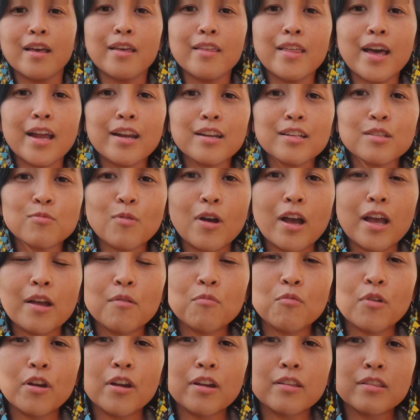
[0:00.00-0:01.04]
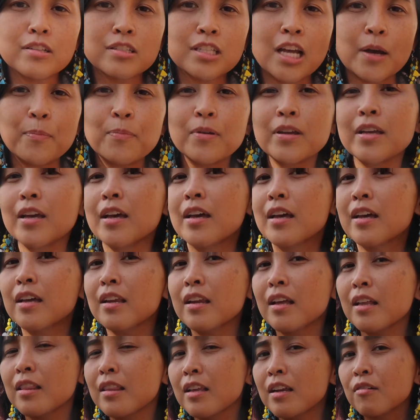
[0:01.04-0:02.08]
that is why I'm wearing this top again.
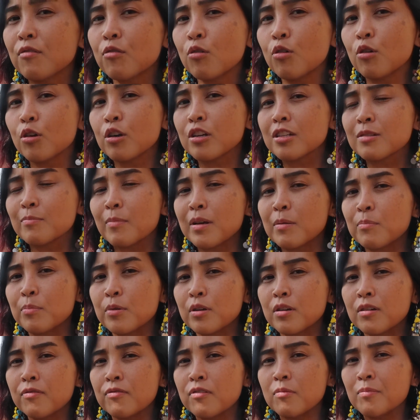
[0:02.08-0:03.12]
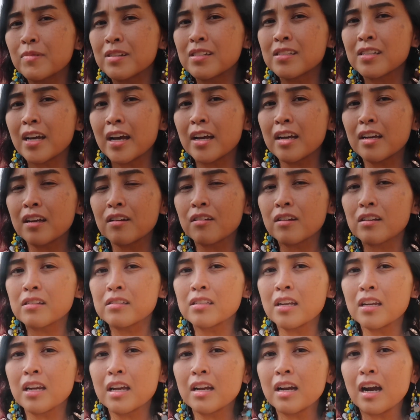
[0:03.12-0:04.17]
And then of course my beautiful Maasai earrings
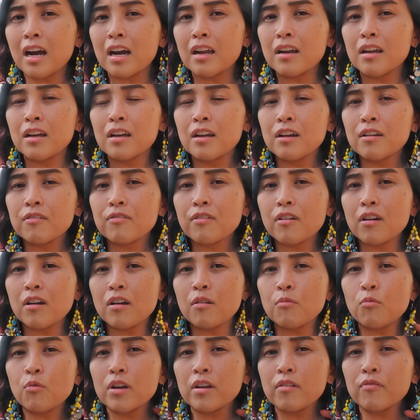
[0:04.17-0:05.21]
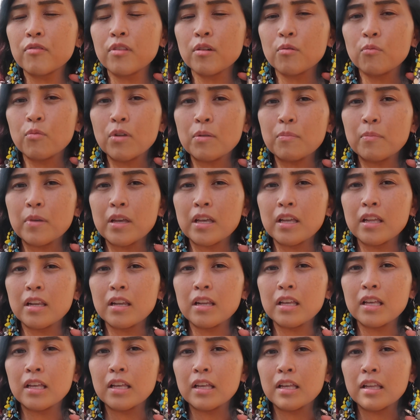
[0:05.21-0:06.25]
that I got from one of the women
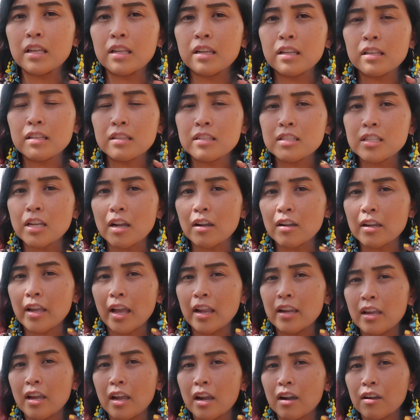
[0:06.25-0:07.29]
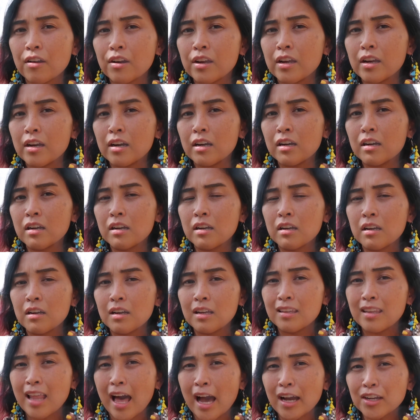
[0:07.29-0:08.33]
in Serengeti area
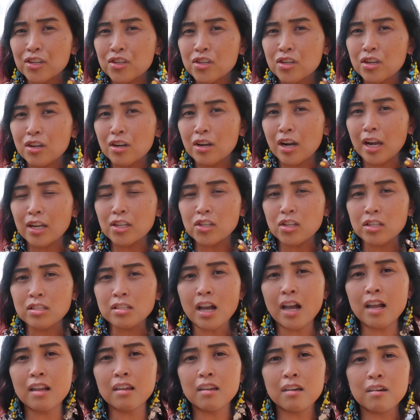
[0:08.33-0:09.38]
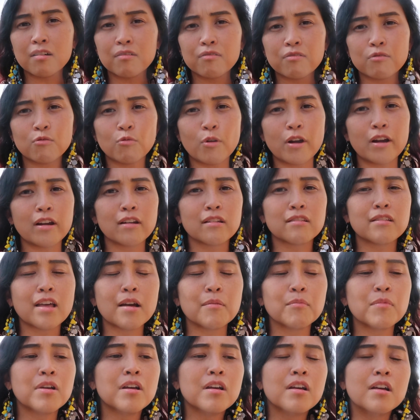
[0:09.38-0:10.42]
last year. I just, I love wearing
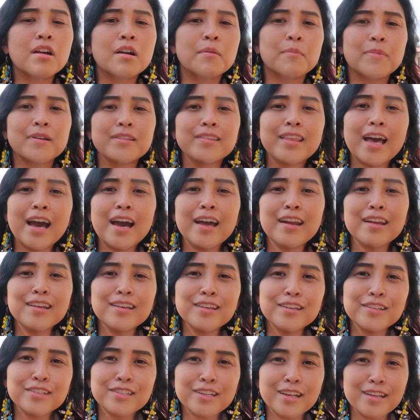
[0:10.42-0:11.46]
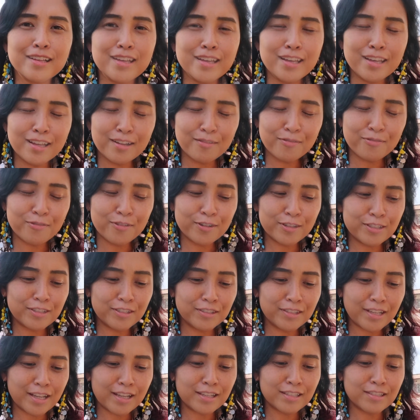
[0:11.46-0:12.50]
them. But that is it for
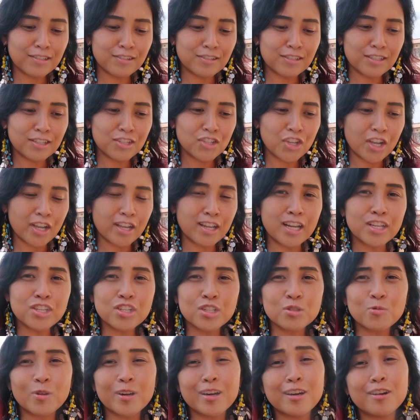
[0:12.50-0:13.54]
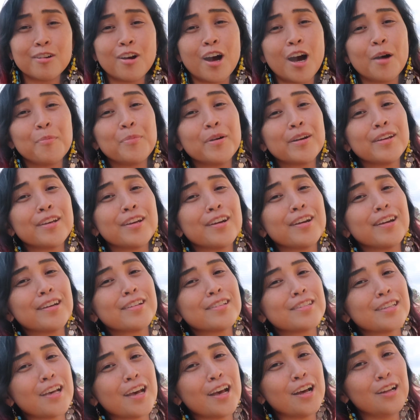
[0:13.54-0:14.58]
today's Thursday check-in. I just wanted to hop on here
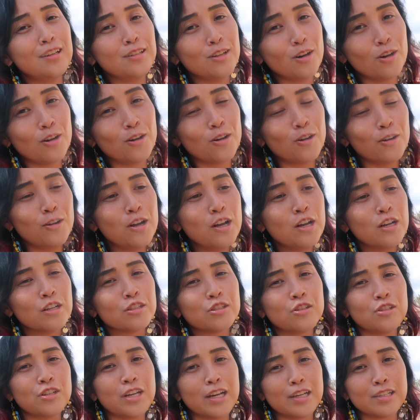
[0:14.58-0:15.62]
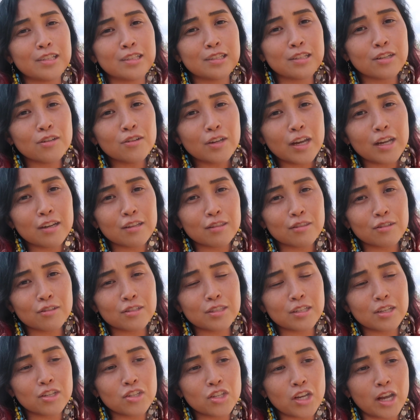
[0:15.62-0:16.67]
and say hello, so you guys still get a
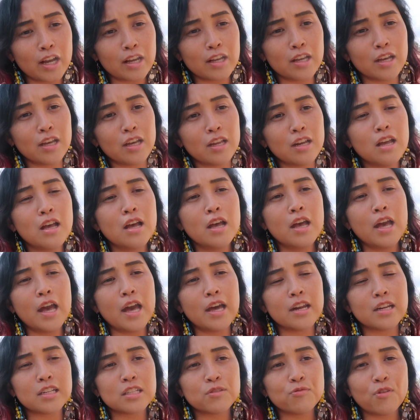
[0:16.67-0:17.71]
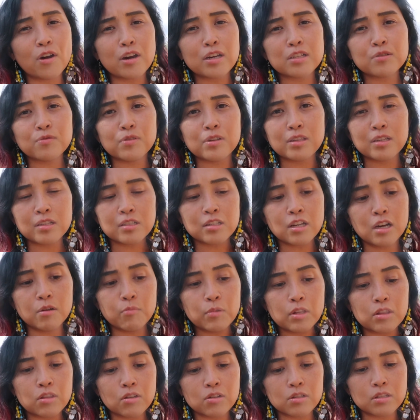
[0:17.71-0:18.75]
Thursday check-in. And as far as for this
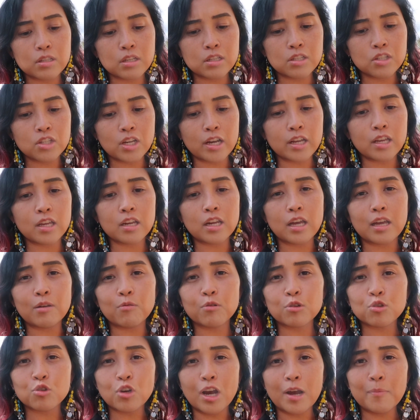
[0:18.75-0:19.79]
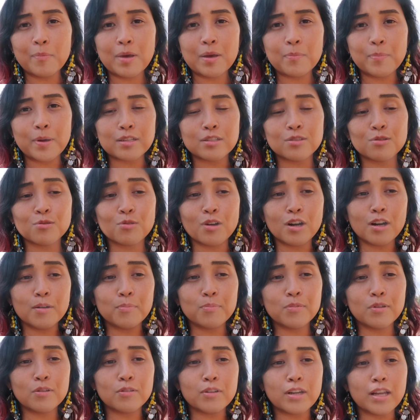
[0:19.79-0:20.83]
coming Thursday's check-in, I will try my best to
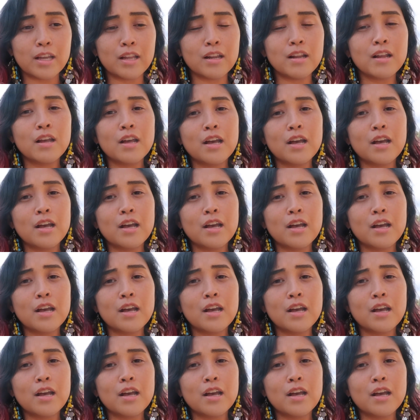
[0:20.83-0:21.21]
upload it